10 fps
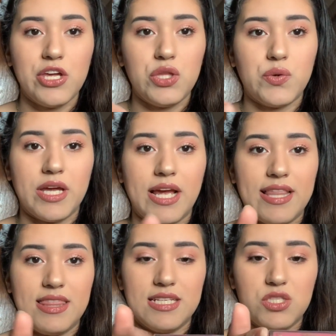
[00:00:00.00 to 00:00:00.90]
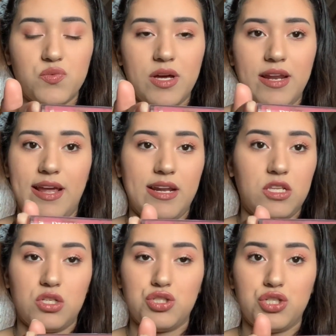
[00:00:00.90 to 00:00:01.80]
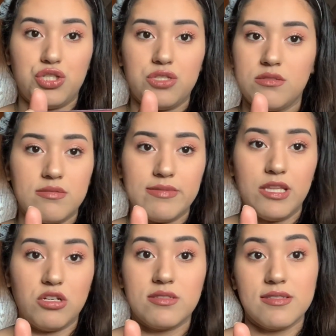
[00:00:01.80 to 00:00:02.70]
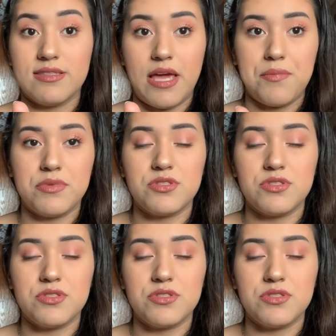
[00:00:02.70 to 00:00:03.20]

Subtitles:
you can get this one, and it looks the same.